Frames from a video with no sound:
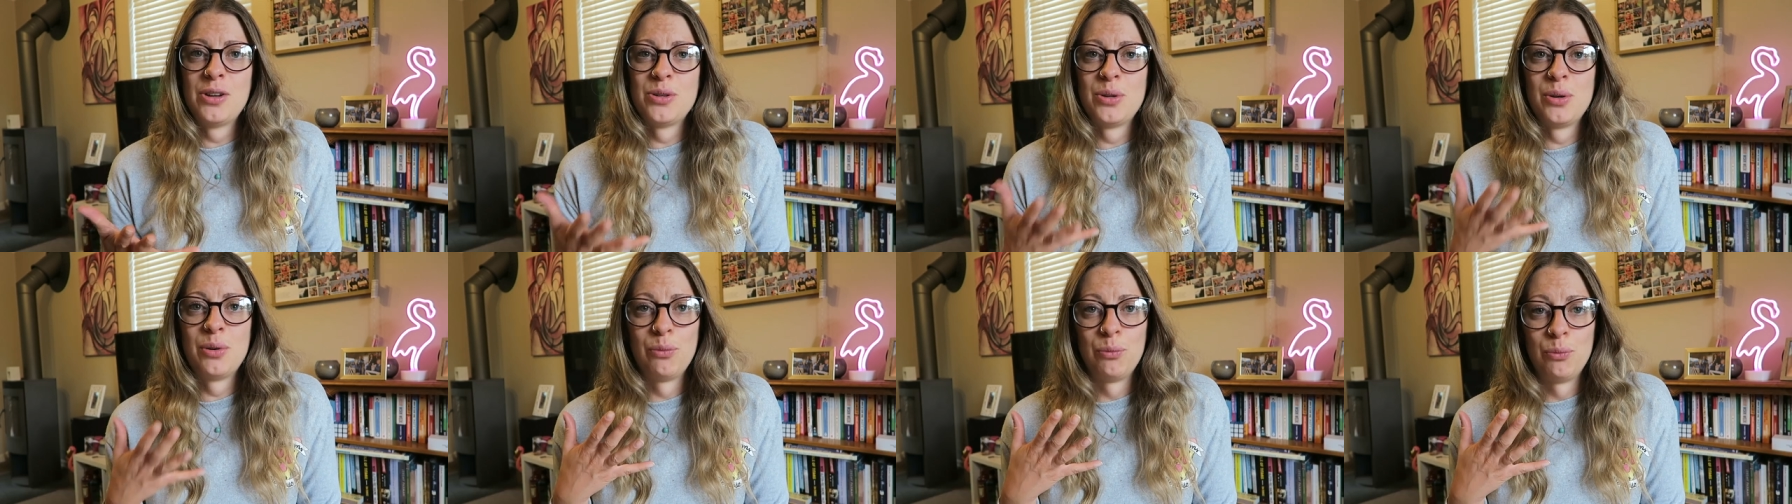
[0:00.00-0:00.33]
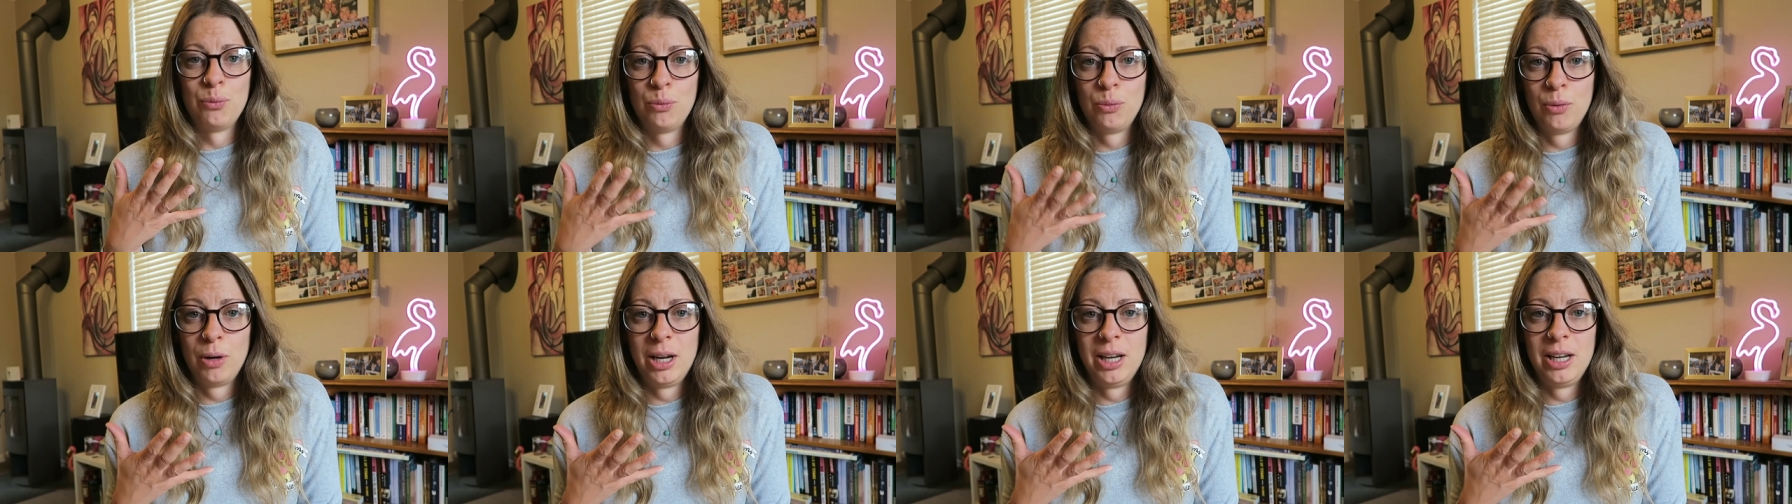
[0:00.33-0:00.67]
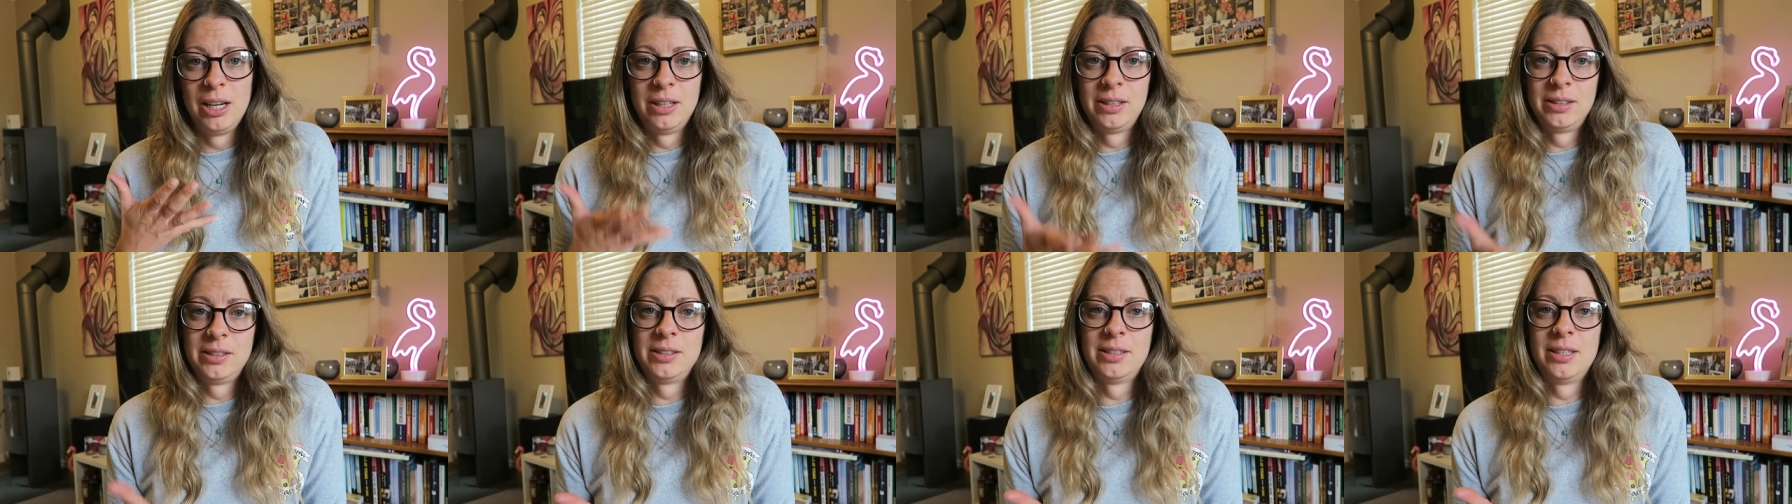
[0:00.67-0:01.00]
do a
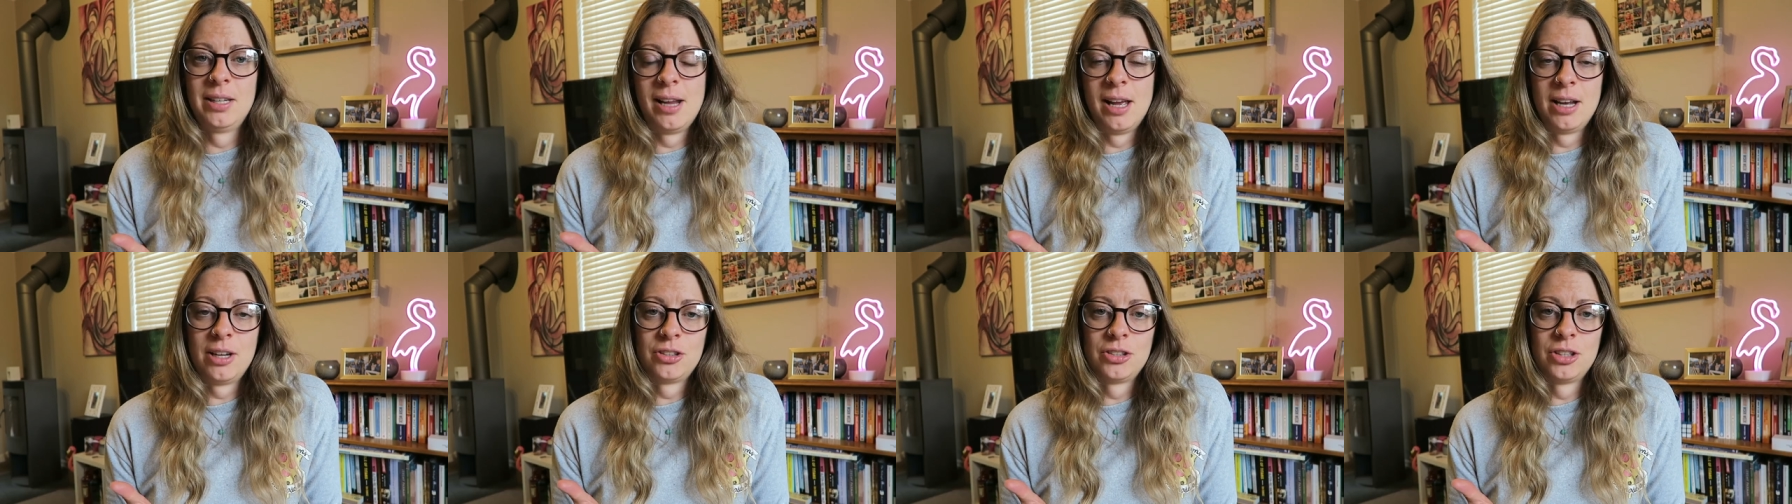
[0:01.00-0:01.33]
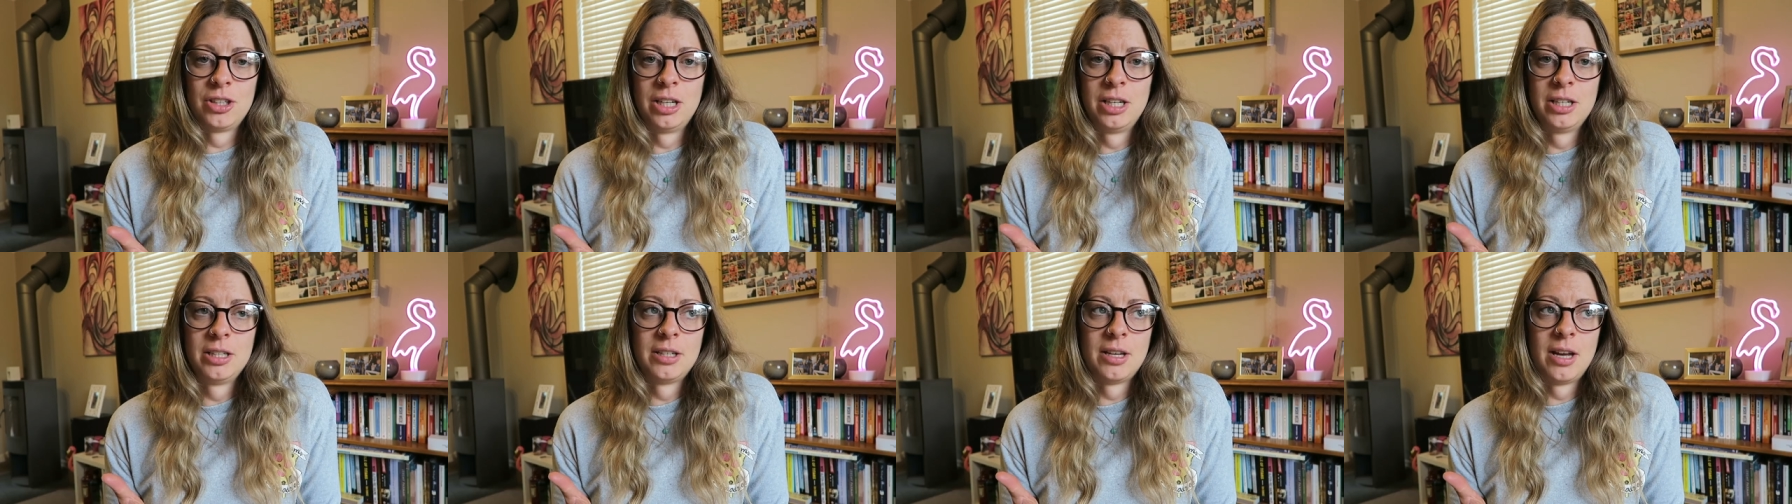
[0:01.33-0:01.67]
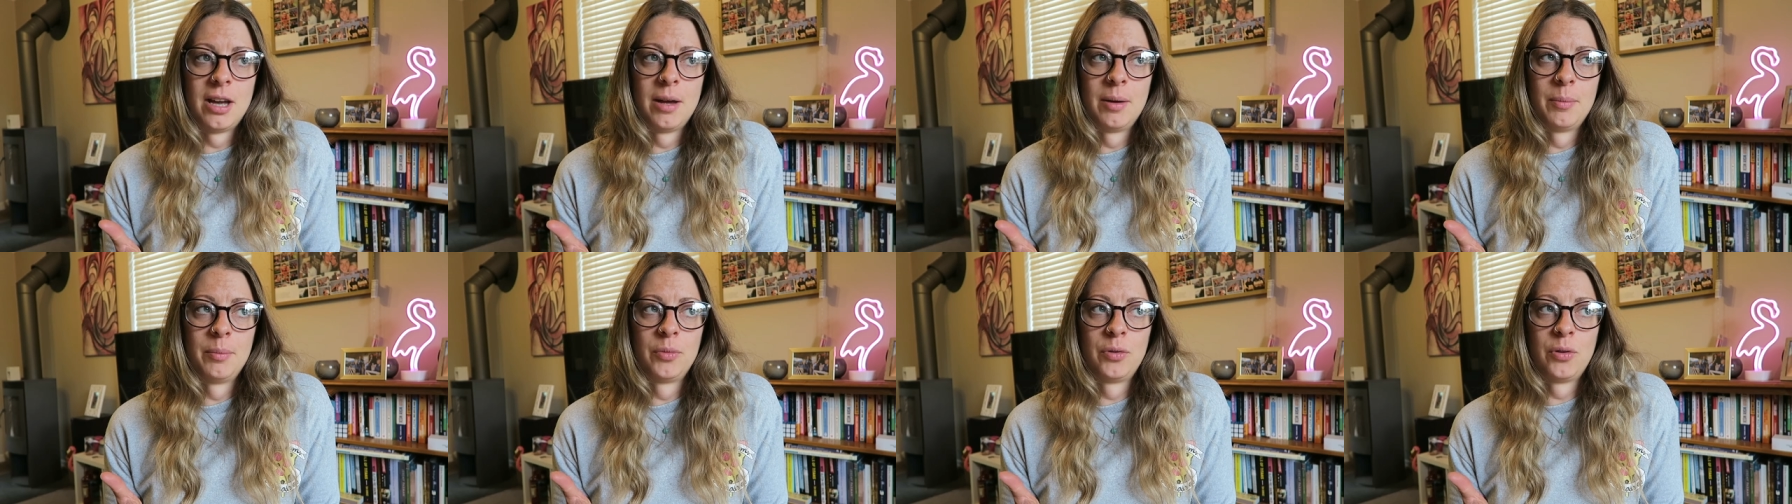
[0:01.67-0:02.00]
really good selection in
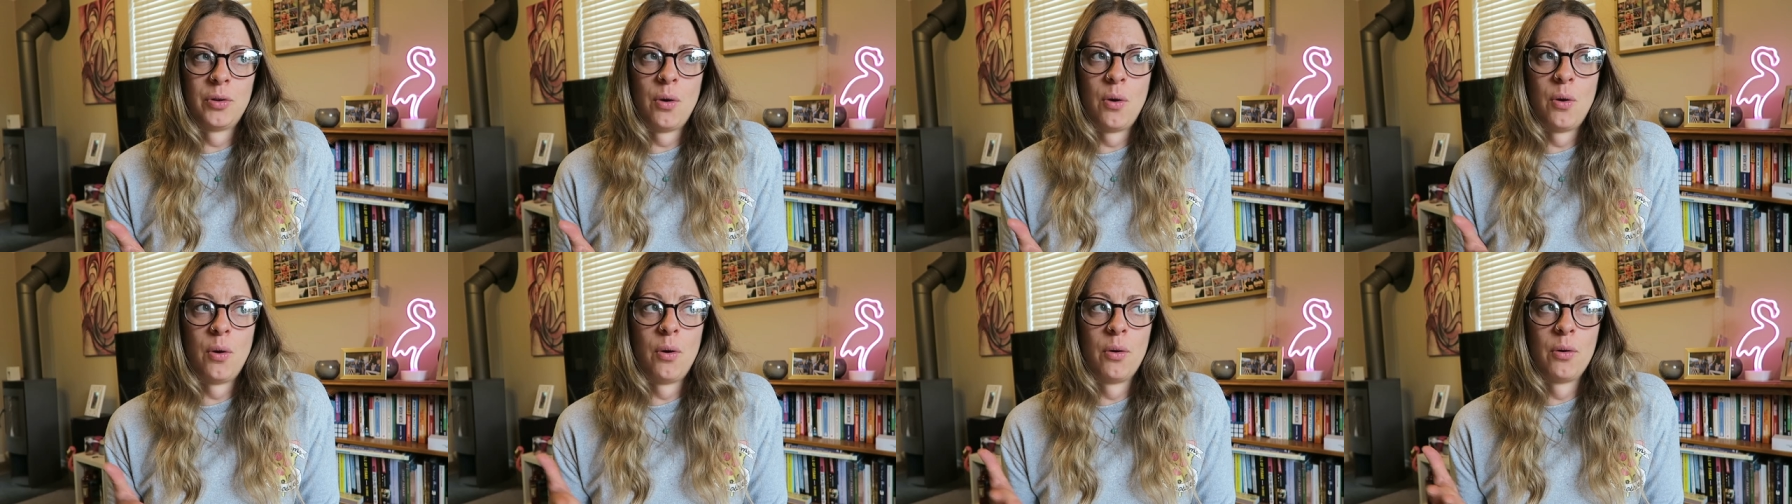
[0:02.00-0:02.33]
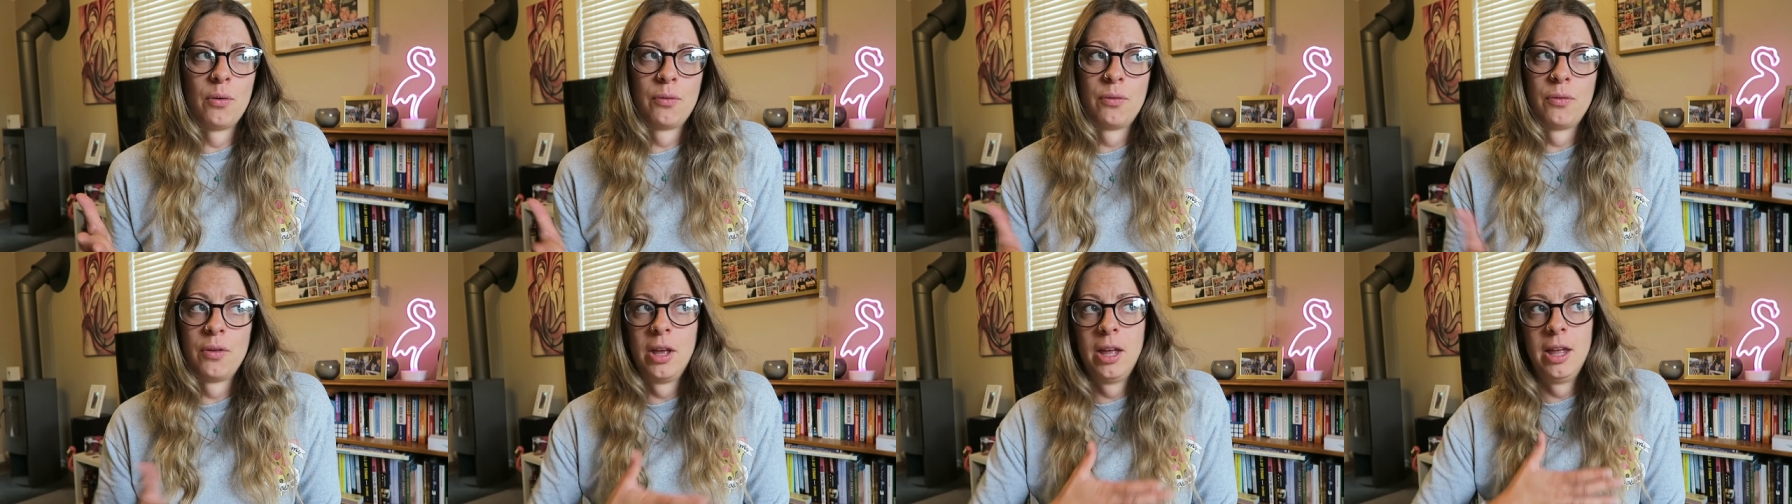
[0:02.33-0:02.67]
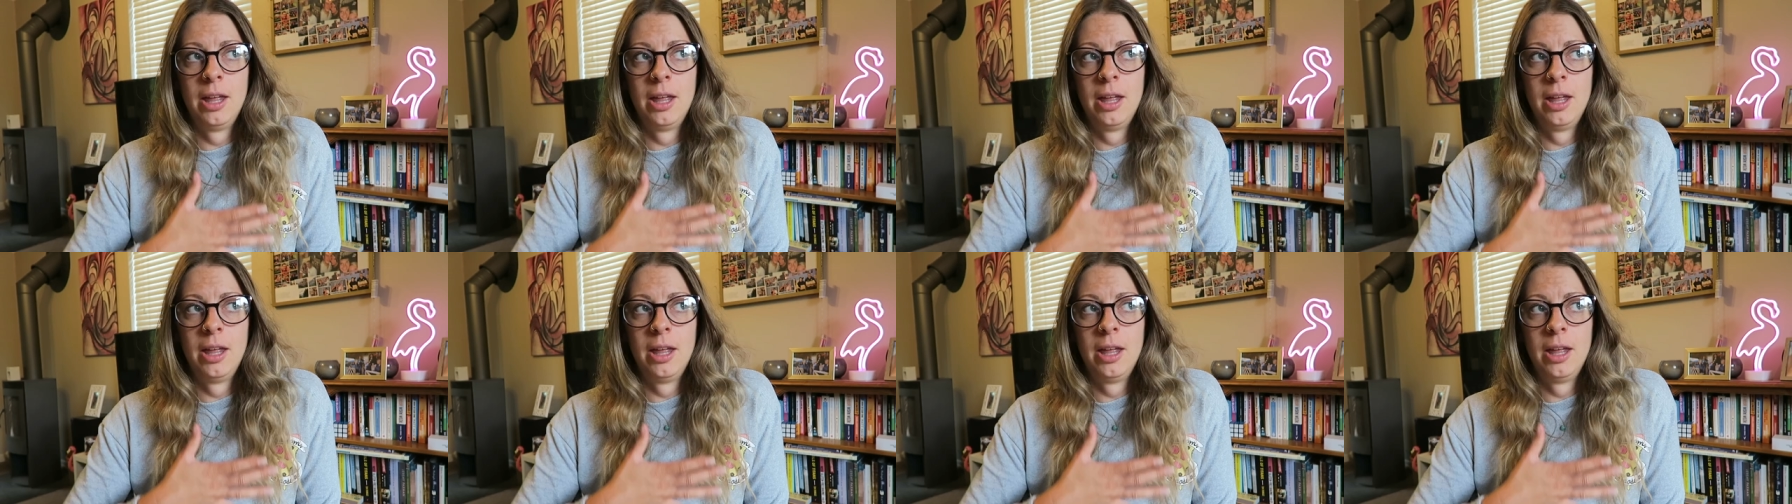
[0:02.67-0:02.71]
terms of